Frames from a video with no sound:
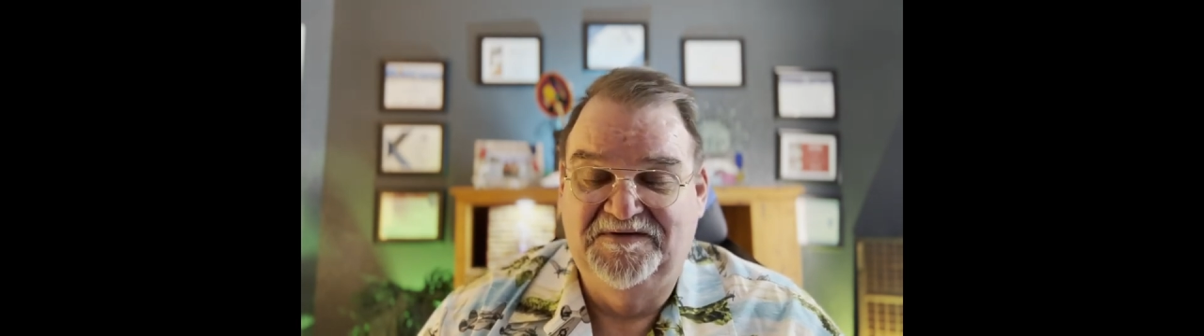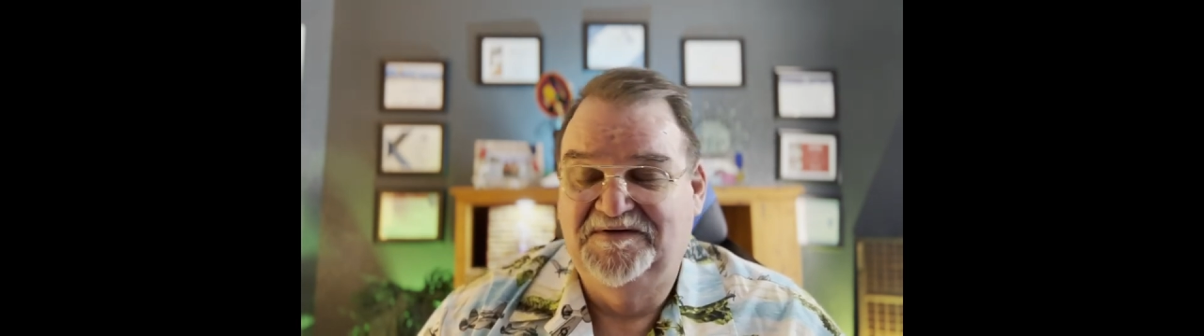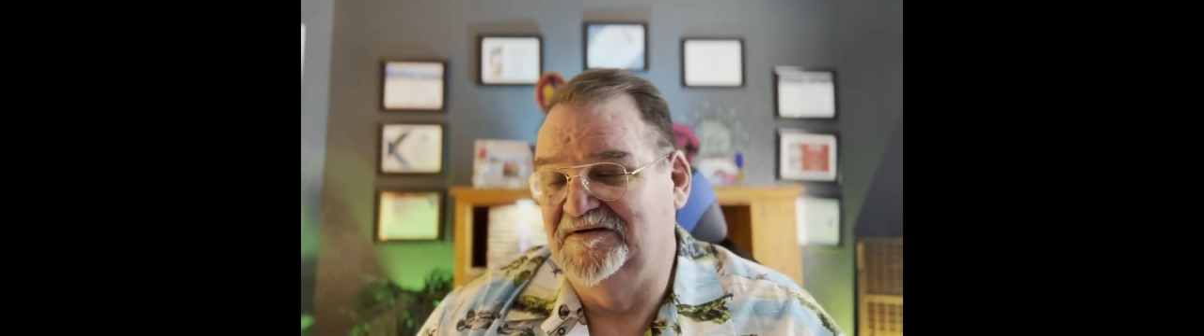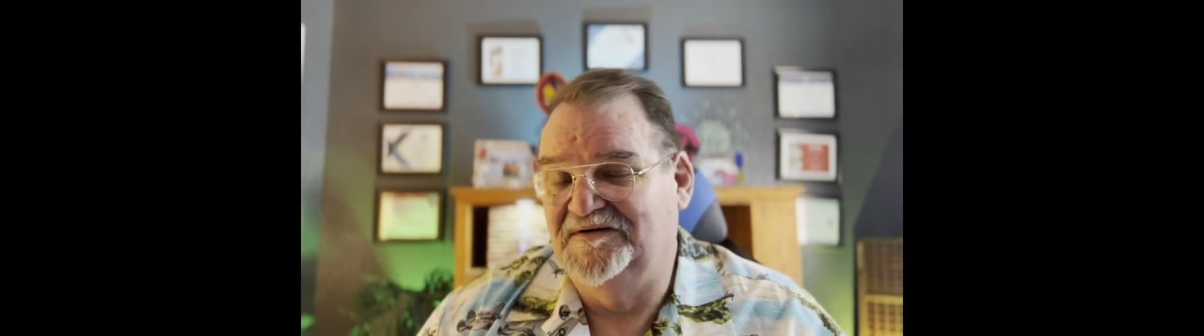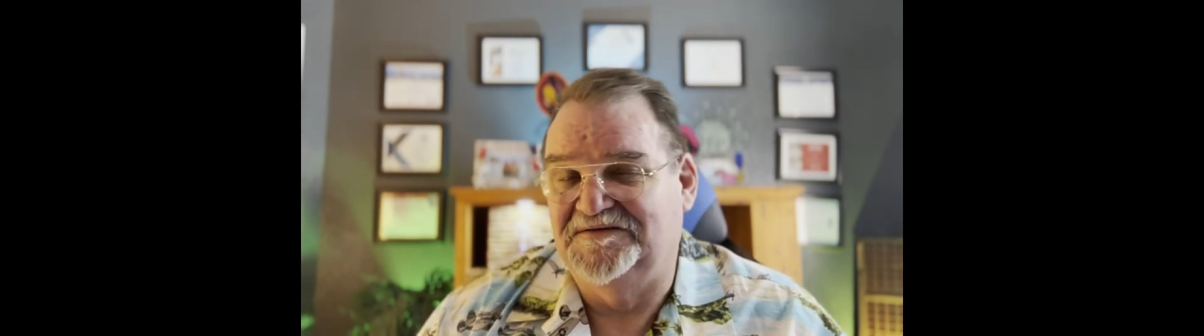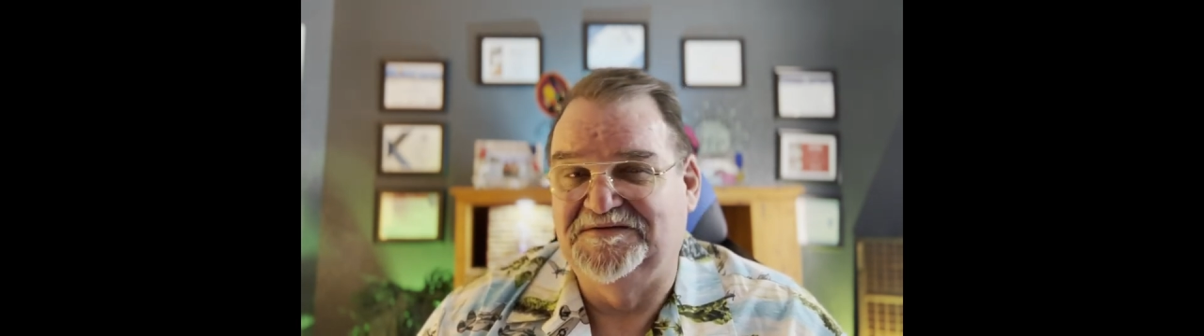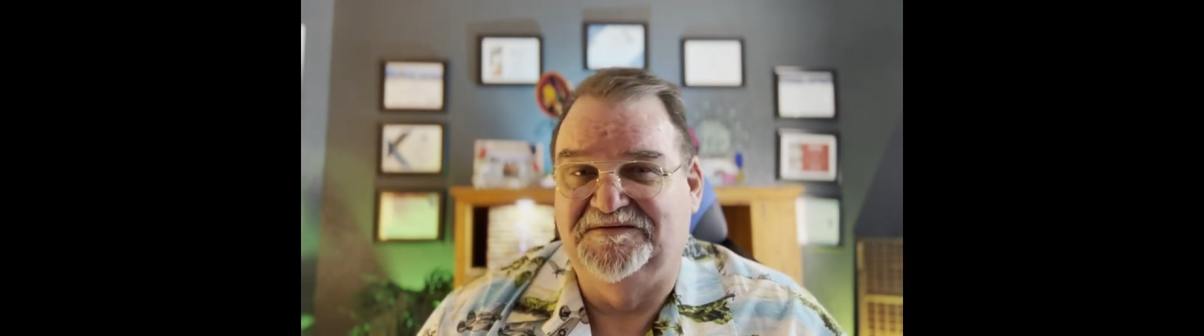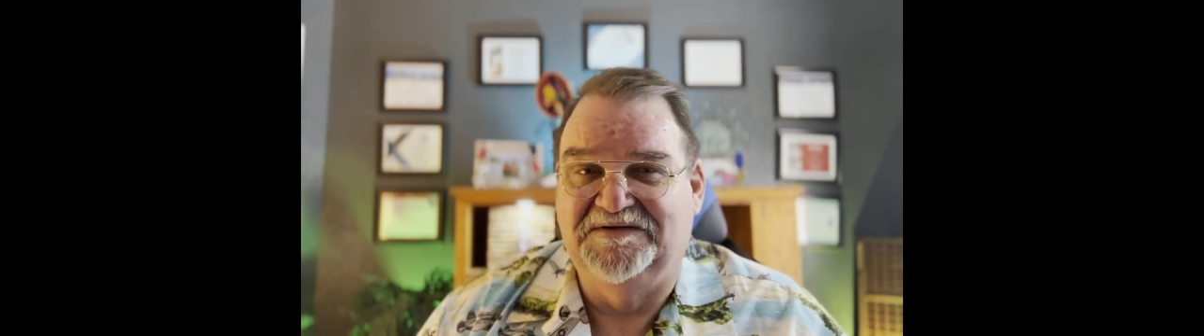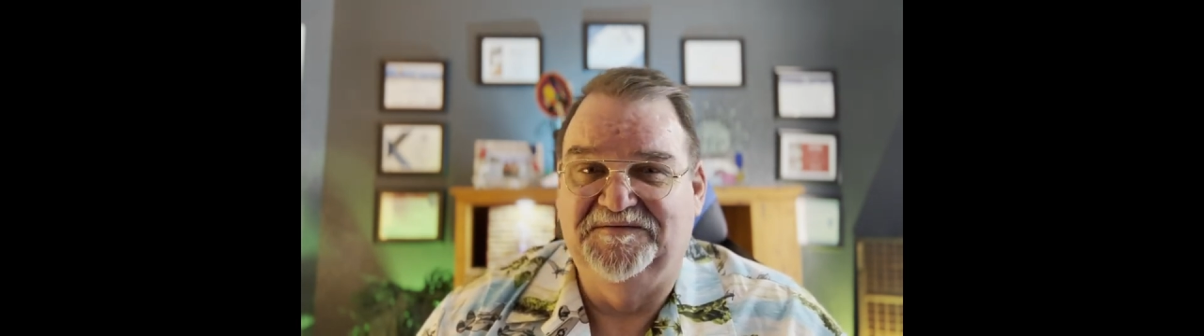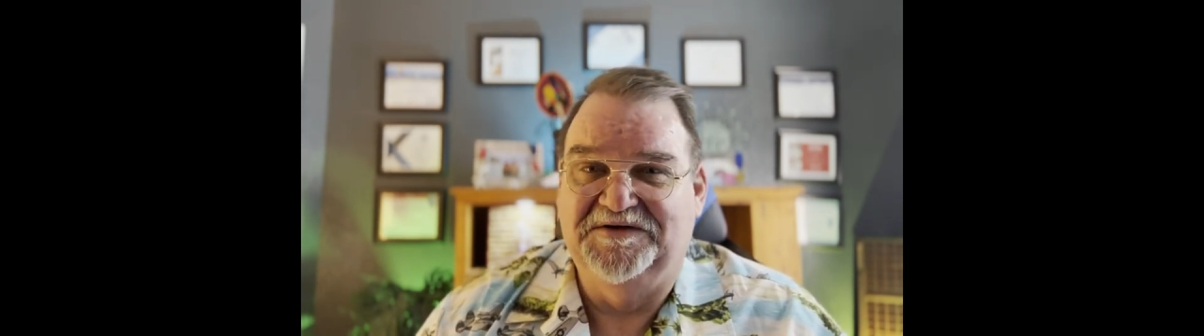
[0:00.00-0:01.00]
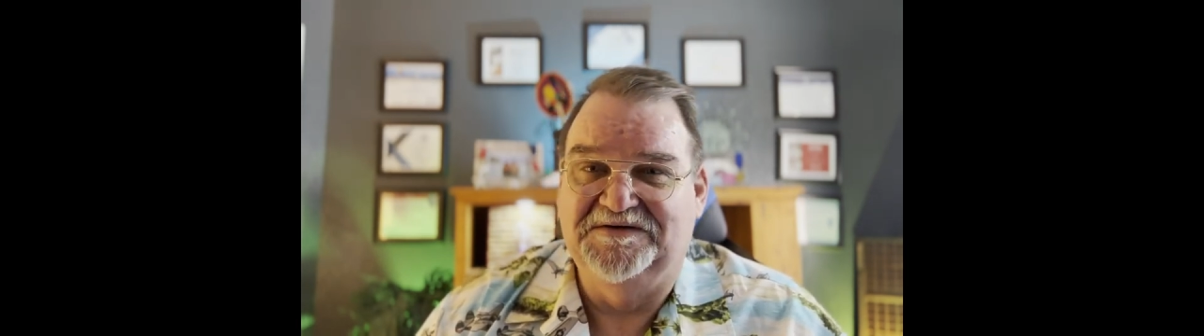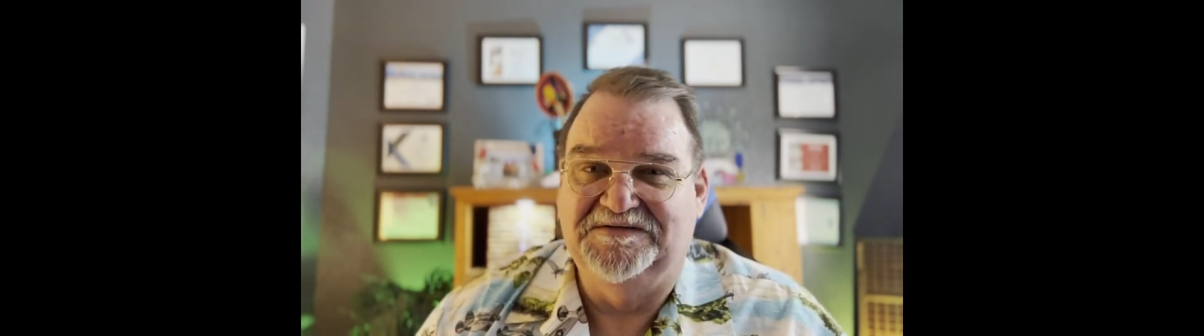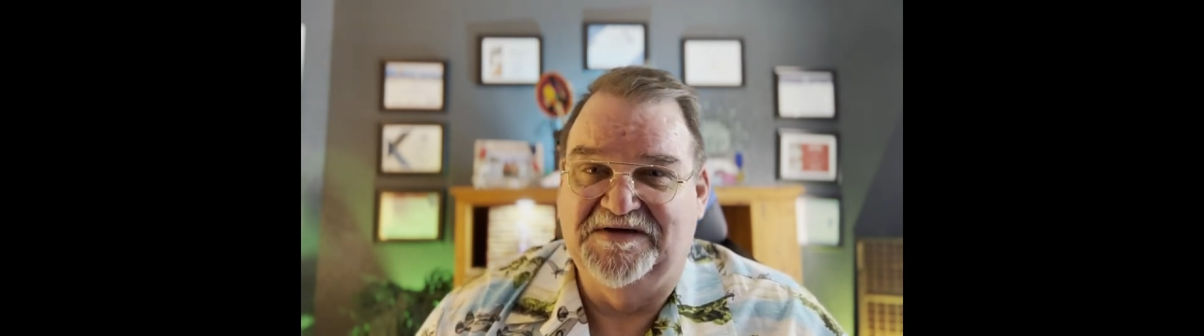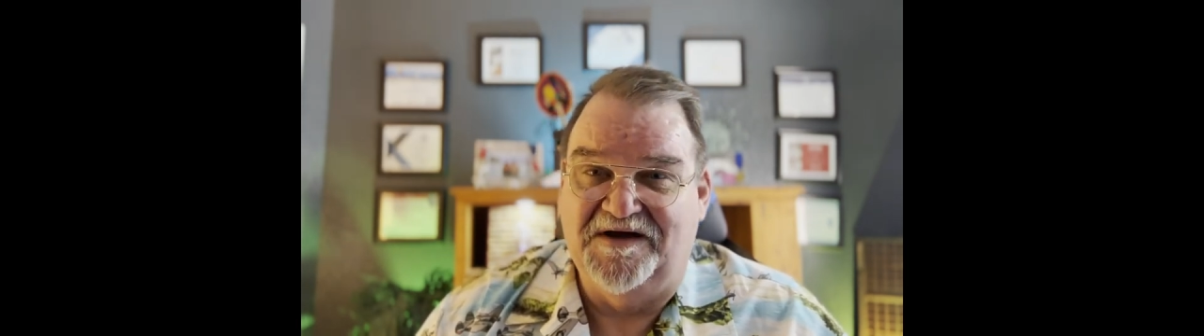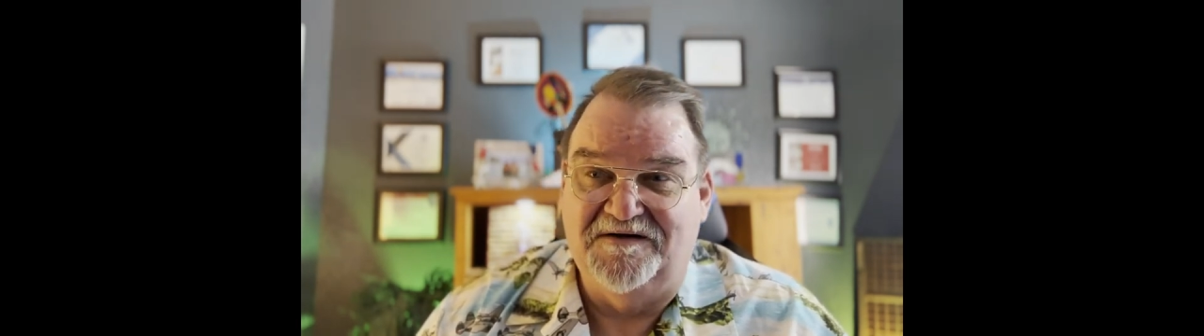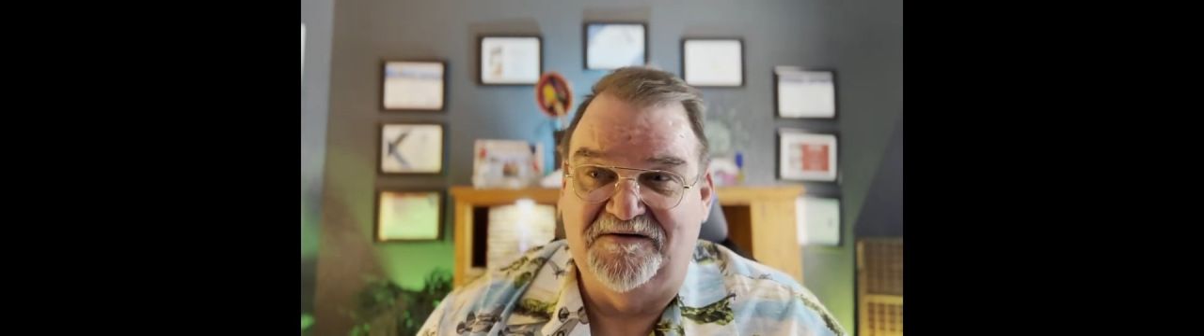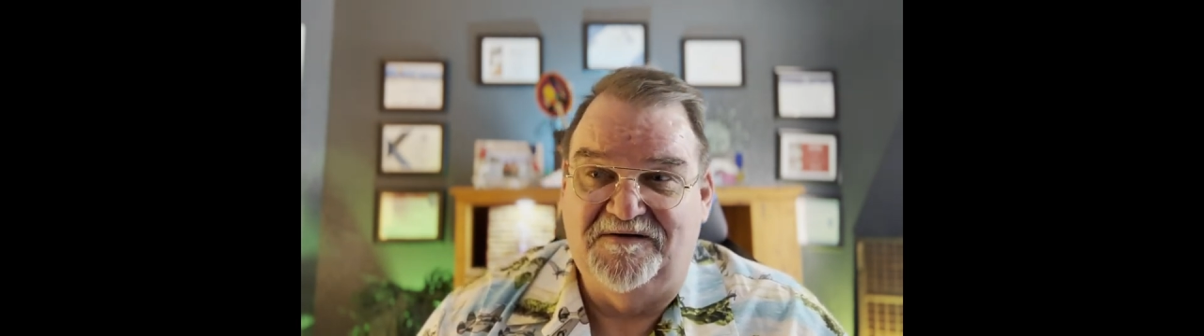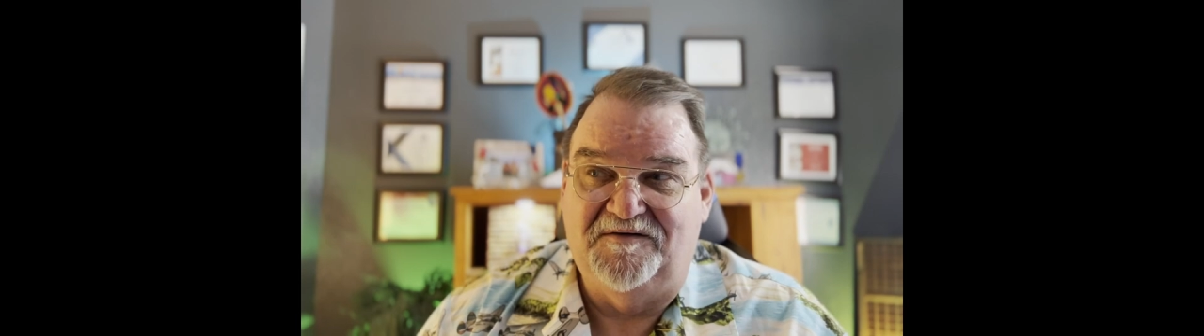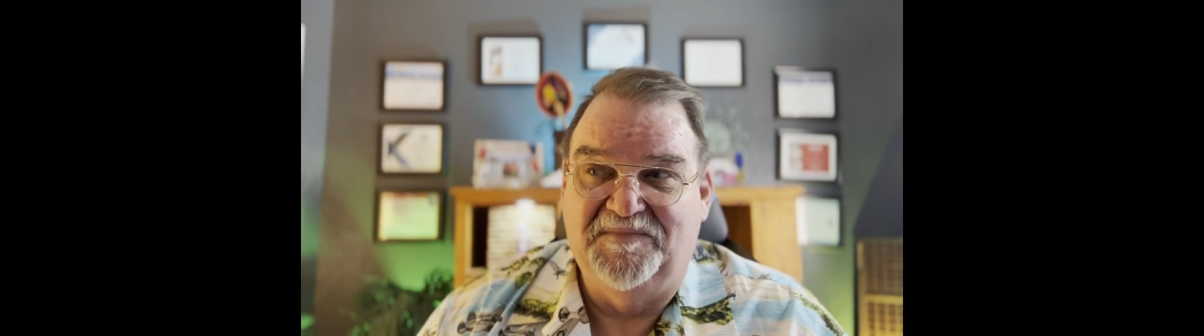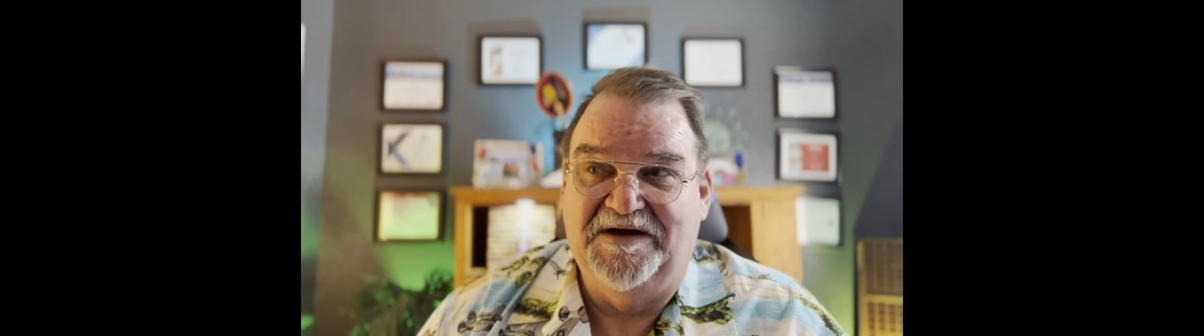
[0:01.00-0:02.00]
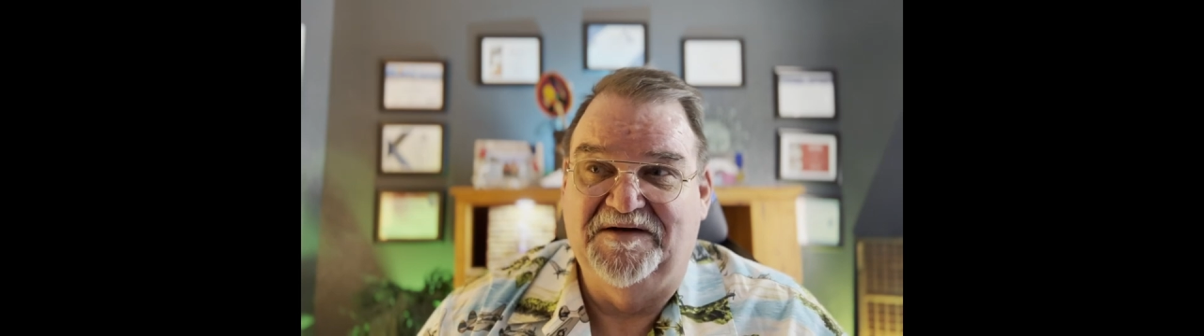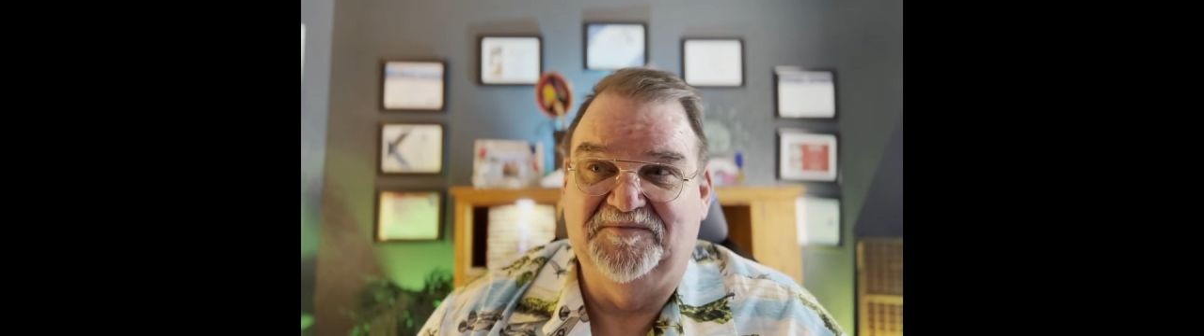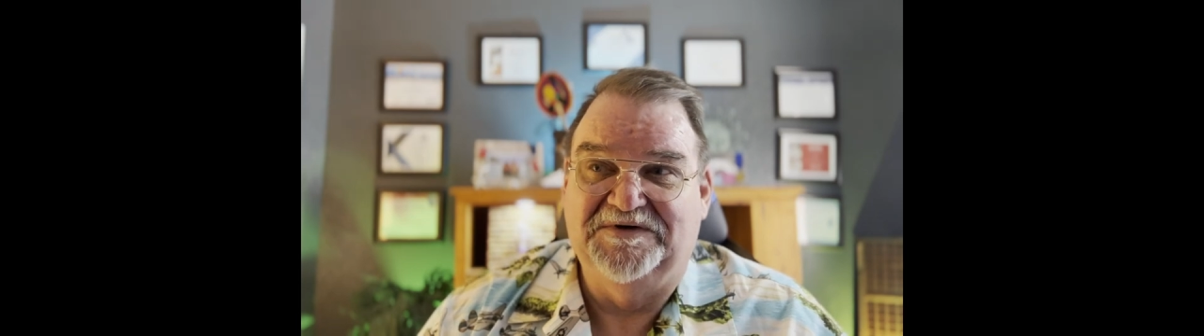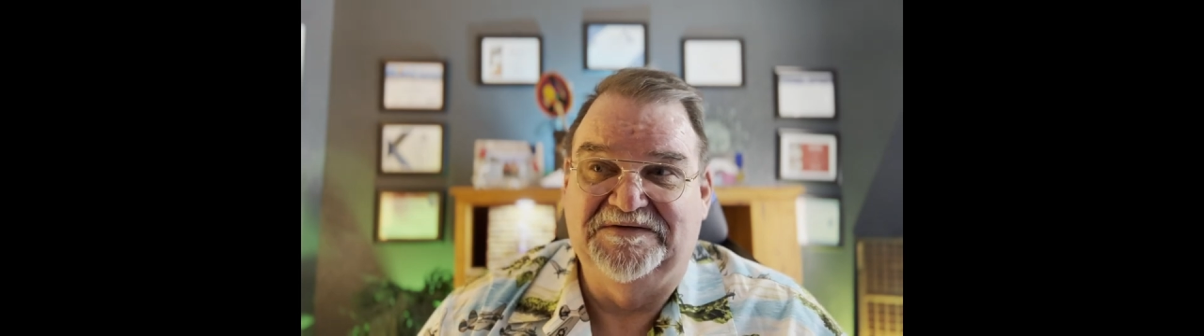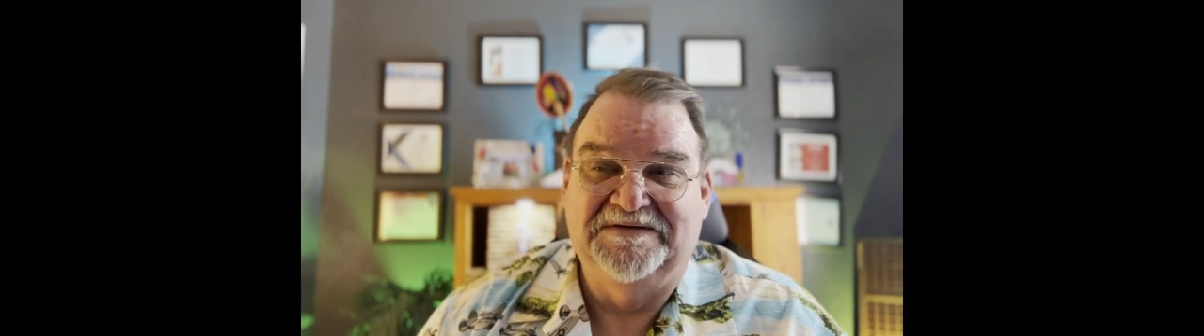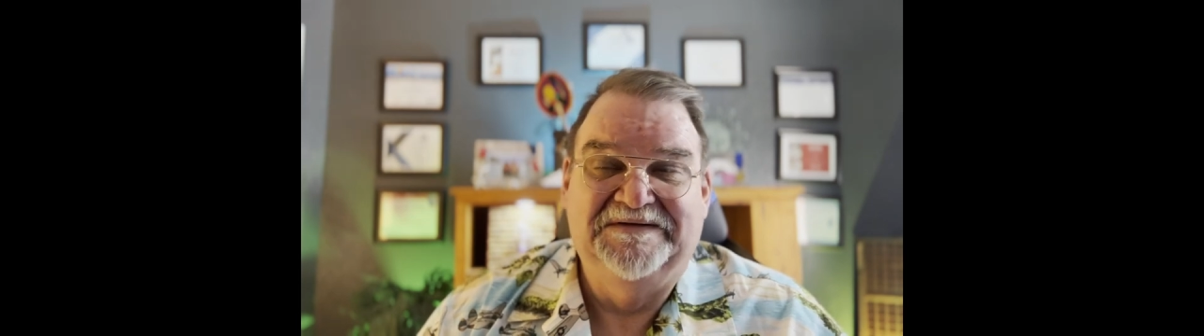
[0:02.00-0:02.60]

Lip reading: He also claimed he couldn't take alcohol back, but